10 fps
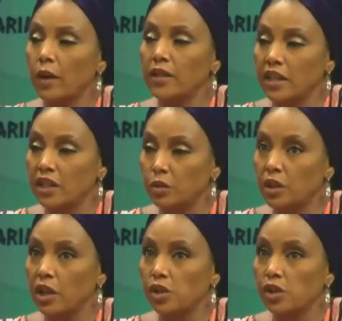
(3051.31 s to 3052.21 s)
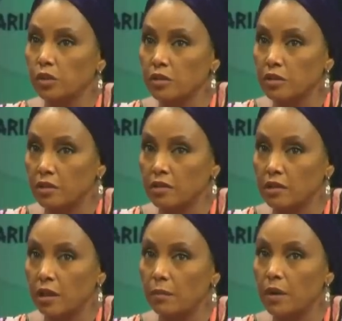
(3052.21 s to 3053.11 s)
the current education
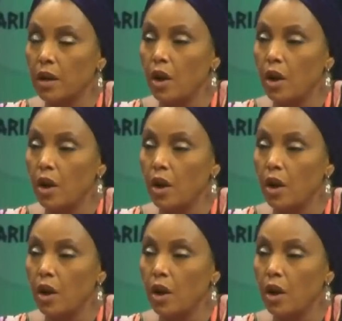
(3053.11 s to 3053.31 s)
system?